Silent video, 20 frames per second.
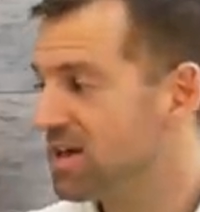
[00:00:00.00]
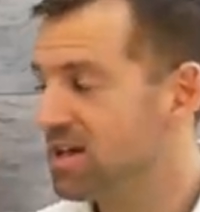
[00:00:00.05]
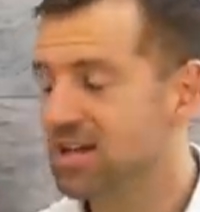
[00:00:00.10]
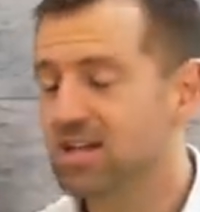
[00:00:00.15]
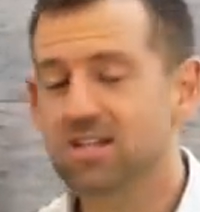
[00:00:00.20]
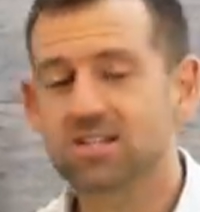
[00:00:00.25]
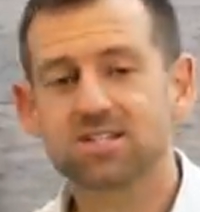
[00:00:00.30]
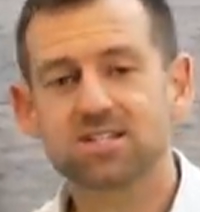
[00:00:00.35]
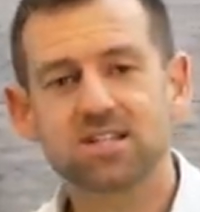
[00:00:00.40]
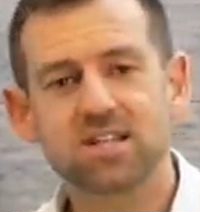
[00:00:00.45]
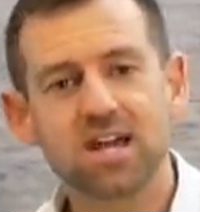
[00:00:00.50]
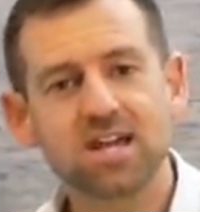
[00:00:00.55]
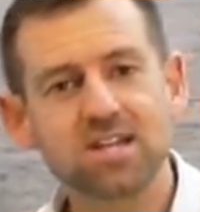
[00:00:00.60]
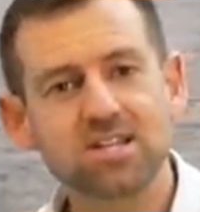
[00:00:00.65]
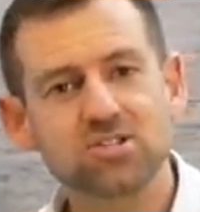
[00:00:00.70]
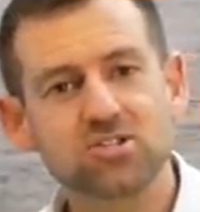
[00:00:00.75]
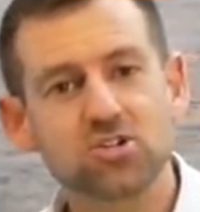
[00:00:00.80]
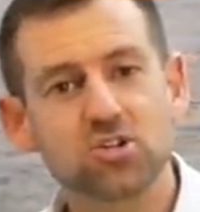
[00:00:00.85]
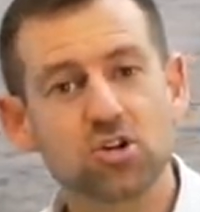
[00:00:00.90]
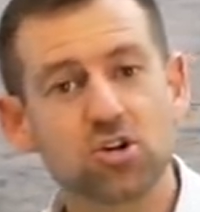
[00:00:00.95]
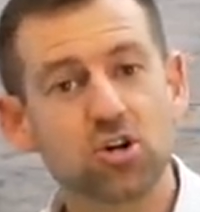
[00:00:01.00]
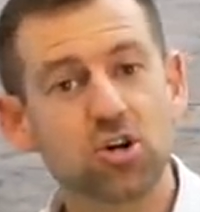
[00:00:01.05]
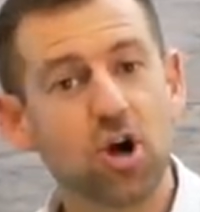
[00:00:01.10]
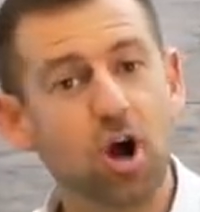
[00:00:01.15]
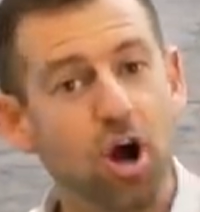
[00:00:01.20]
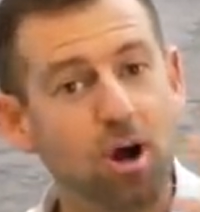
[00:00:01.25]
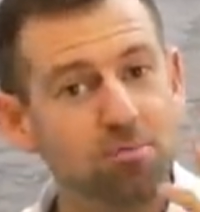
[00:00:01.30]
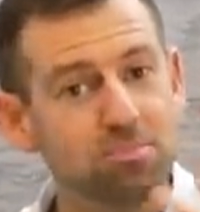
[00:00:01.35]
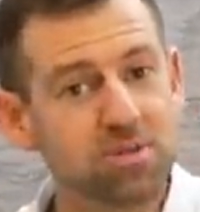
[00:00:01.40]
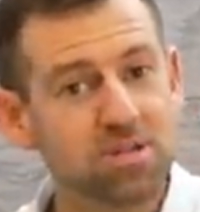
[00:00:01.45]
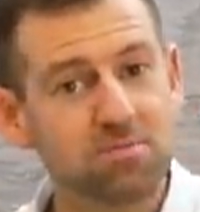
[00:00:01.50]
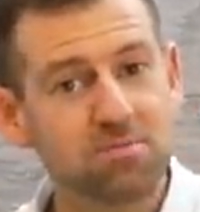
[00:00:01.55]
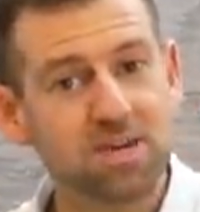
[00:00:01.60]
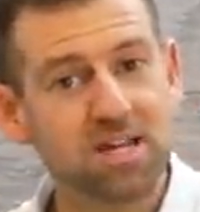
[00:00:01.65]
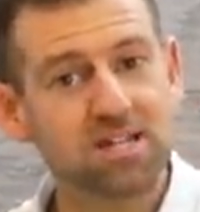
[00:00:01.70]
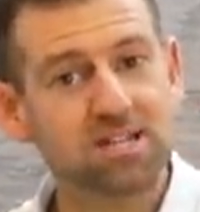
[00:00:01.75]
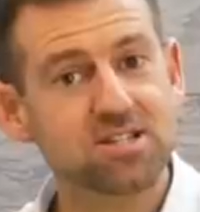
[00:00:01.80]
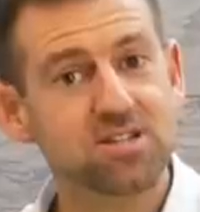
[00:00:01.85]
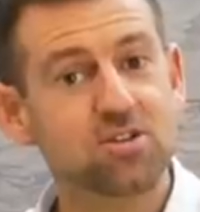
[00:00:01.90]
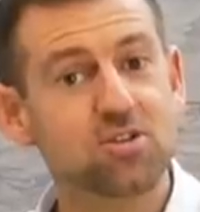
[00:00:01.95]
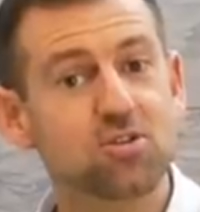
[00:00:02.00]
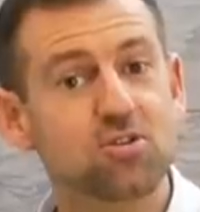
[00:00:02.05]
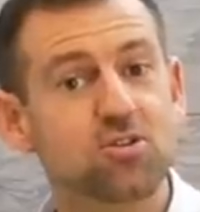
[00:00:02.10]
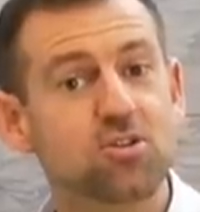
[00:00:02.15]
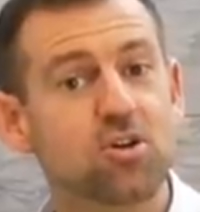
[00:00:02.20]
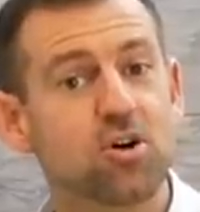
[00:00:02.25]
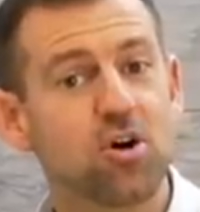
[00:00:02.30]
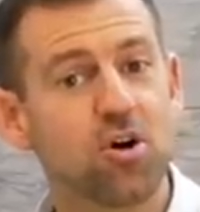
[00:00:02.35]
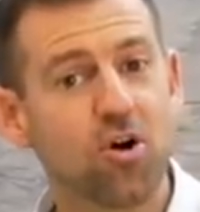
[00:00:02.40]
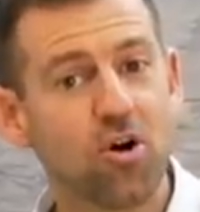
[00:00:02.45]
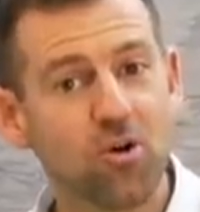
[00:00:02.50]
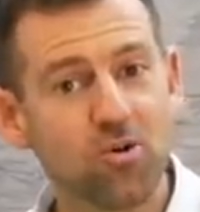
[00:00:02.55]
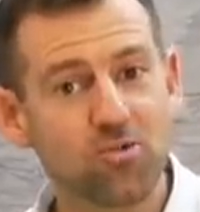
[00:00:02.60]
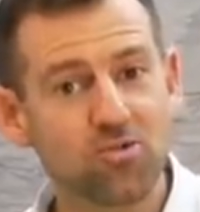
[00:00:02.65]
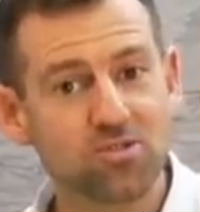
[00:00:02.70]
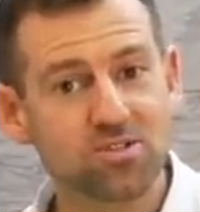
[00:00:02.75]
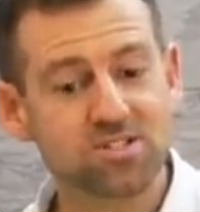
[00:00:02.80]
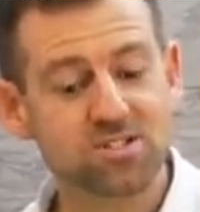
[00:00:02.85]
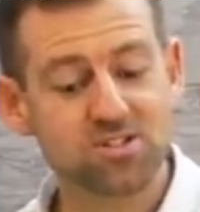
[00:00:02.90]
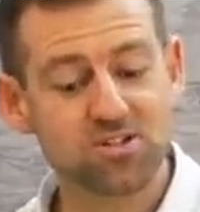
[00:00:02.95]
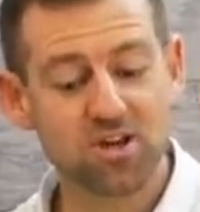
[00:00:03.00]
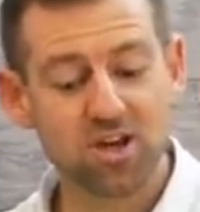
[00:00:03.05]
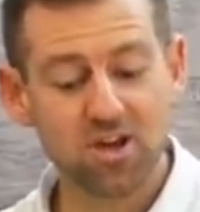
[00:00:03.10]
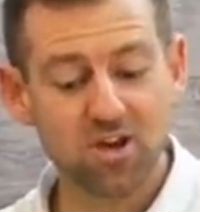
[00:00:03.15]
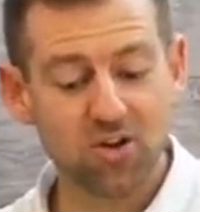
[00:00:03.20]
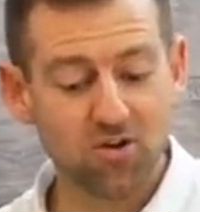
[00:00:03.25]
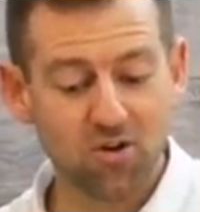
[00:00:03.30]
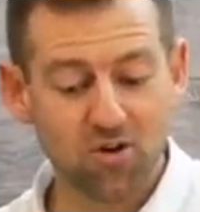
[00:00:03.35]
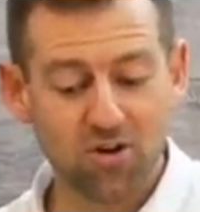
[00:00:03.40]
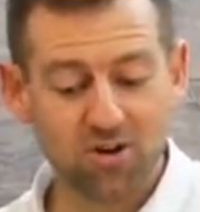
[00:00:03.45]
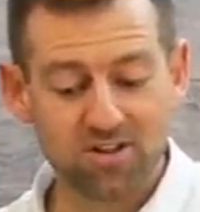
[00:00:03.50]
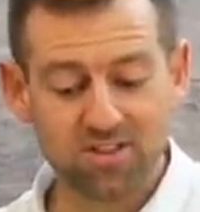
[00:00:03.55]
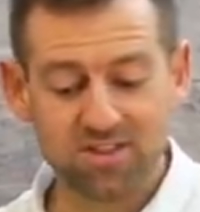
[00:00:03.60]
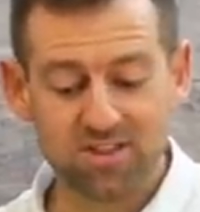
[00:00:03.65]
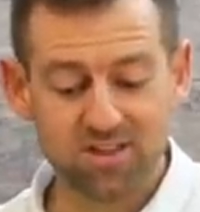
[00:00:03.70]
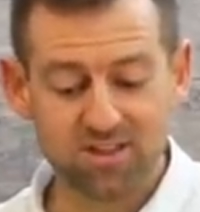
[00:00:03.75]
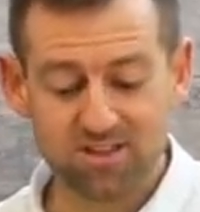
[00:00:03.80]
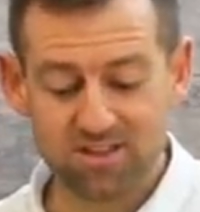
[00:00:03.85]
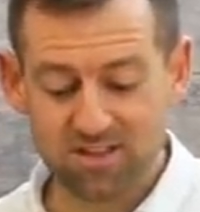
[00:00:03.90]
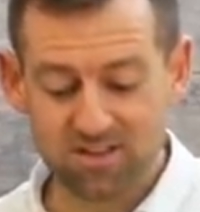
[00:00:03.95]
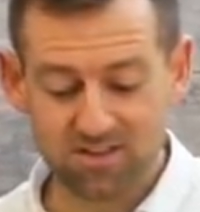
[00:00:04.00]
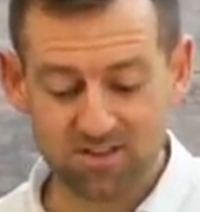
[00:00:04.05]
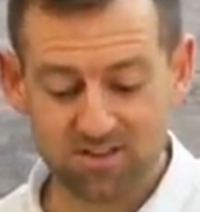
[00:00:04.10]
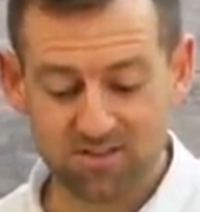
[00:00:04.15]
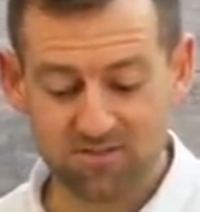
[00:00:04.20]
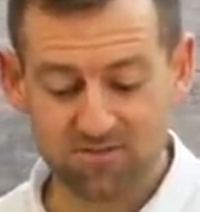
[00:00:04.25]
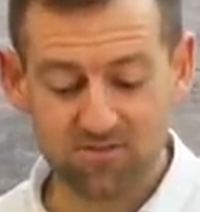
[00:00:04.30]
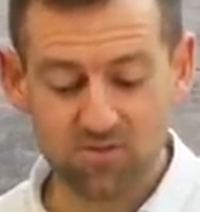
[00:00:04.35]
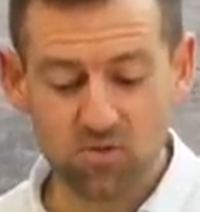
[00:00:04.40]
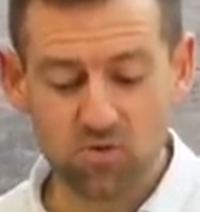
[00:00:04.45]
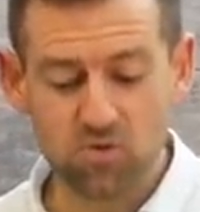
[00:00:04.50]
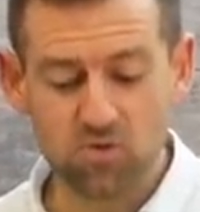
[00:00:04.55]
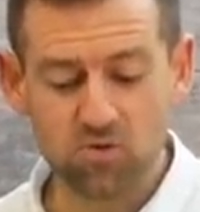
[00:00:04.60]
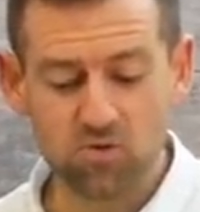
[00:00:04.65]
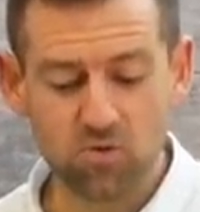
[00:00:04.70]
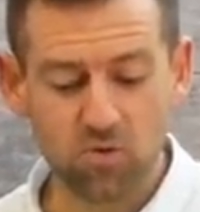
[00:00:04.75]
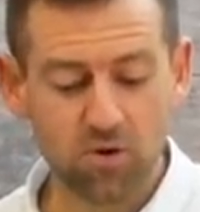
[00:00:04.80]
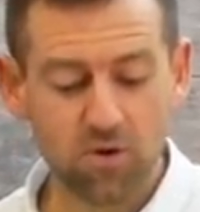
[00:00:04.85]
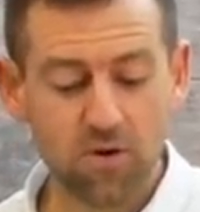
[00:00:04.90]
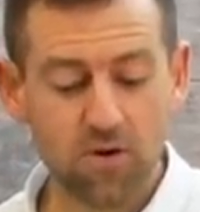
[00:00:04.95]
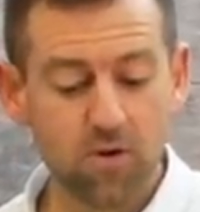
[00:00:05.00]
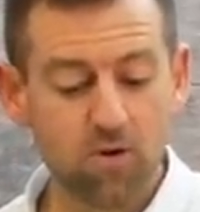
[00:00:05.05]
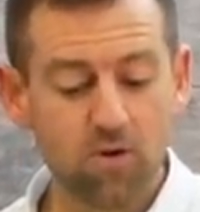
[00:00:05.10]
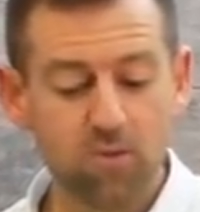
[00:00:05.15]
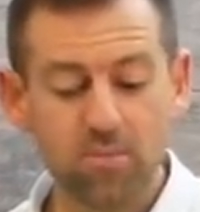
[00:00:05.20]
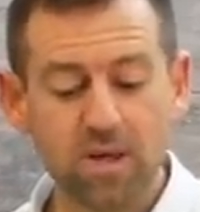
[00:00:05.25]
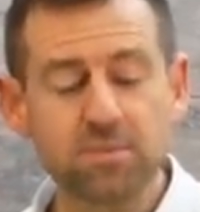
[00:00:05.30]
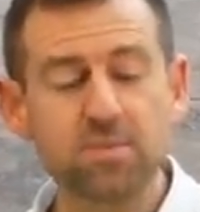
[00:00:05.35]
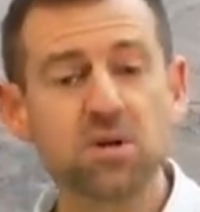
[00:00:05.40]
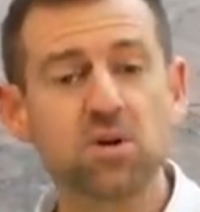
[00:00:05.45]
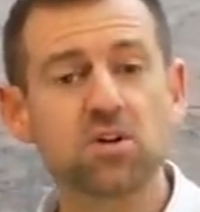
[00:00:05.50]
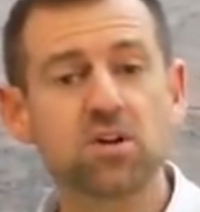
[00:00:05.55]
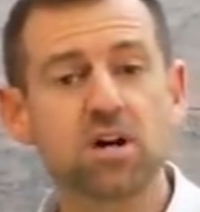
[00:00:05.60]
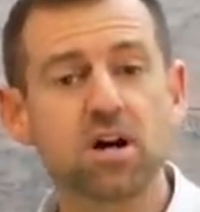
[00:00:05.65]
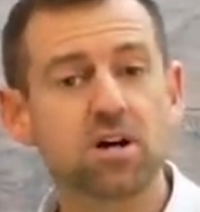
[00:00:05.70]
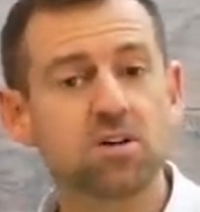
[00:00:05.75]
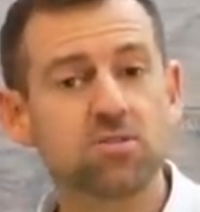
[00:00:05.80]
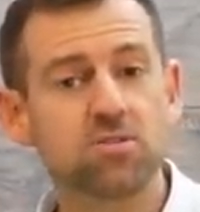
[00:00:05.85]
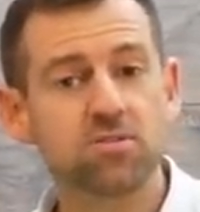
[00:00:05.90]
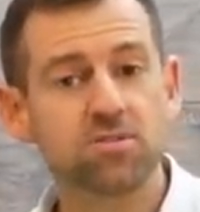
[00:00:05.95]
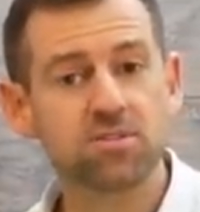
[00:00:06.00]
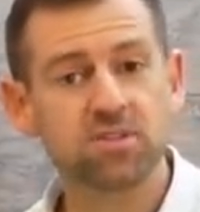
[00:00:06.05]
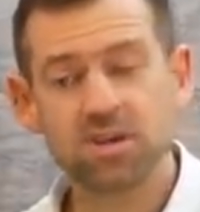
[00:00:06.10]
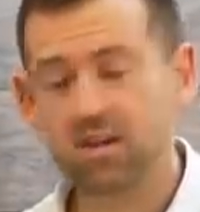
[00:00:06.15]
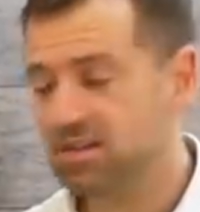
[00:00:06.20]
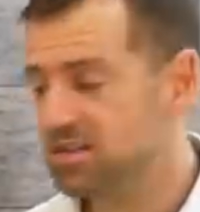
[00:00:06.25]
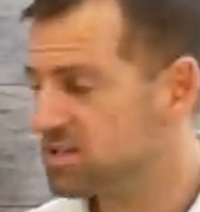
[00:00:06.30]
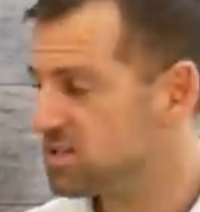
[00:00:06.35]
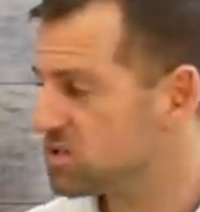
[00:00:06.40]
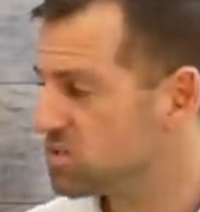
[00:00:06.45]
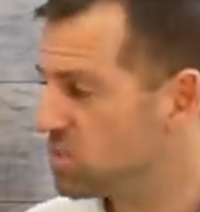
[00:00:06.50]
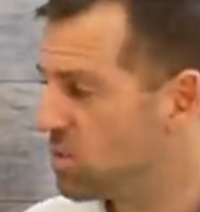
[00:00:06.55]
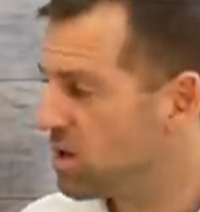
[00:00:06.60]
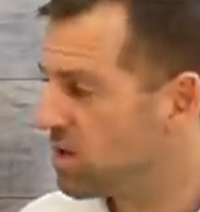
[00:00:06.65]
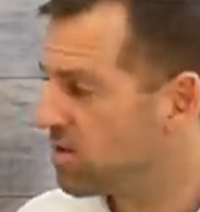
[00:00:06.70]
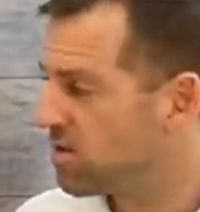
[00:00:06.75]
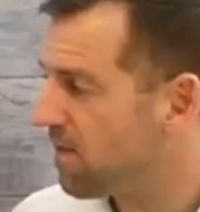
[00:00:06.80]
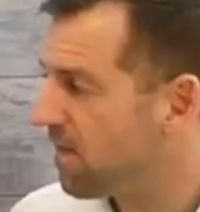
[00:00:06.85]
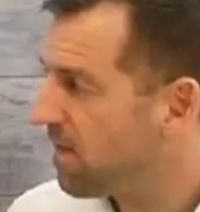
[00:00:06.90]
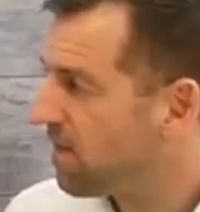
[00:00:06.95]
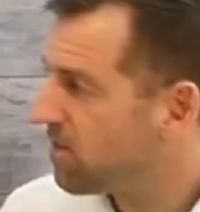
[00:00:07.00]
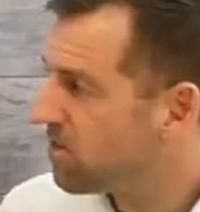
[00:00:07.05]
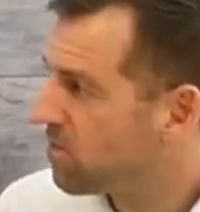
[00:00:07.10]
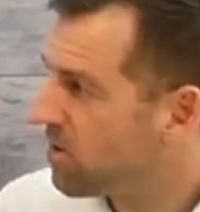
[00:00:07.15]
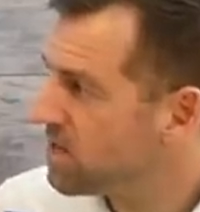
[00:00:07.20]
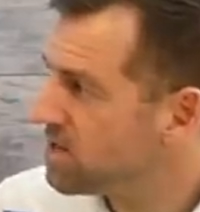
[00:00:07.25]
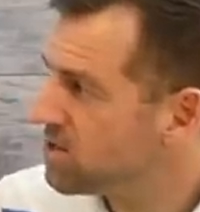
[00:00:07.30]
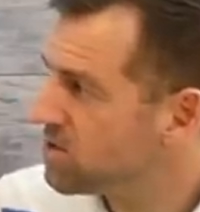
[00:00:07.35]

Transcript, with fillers: It's nice to compliment the host on the, the, the, food or, or maybe on other things as well, right?